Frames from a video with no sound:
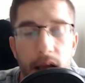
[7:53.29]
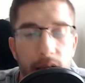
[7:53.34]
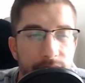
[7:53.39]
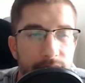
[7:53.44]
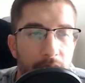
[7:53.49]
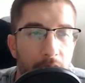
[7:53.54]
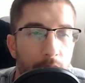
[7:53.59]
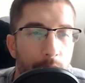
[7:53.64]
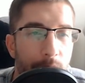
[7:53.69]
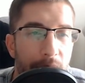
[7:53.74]

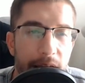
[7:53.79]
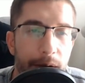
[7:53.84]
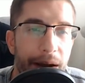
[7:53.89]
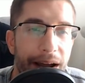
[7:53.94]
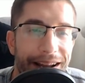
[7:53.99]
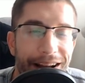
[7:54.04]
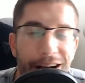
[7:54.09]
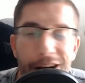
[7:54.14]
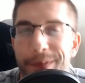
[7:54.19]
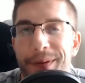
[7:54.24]
So
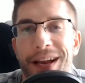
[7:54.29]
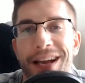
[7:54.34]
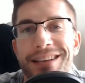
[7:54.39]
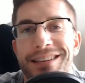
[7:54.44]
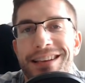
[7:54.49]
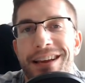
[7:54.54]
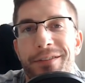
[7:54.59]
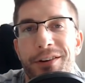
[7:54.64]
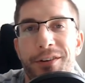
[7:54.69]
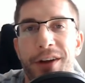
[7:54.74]
anyway, hope you
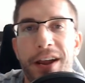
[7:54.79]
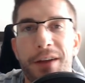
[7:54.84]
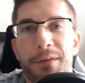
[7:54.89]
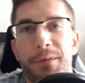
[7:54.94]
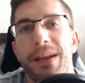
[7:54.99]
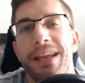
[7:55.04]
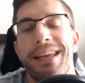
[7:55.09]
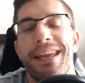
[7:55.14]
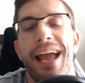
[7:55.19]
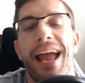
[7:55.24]
guys have a great
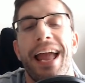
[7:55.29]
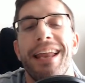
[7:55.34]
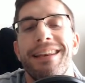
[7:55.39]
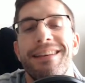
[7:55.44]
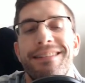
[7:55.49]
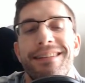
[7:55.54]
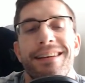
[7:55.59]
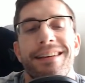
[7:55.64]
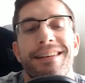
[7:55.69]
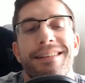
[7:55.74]

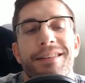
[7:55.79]
weekend.